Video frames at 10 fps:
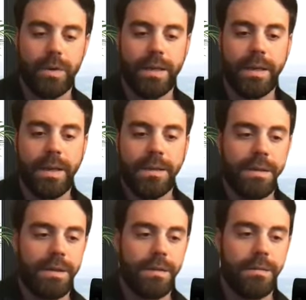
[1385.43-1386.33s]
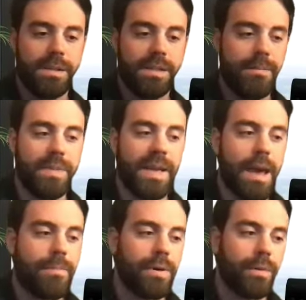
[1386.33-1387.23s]
And the same thing
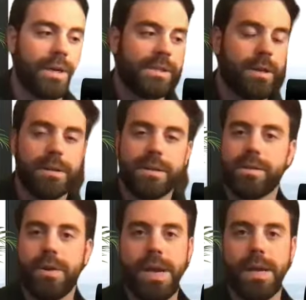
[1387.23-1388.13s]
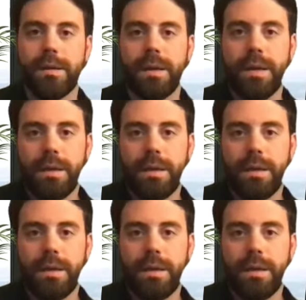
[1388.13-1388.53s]
happened when I started Strand.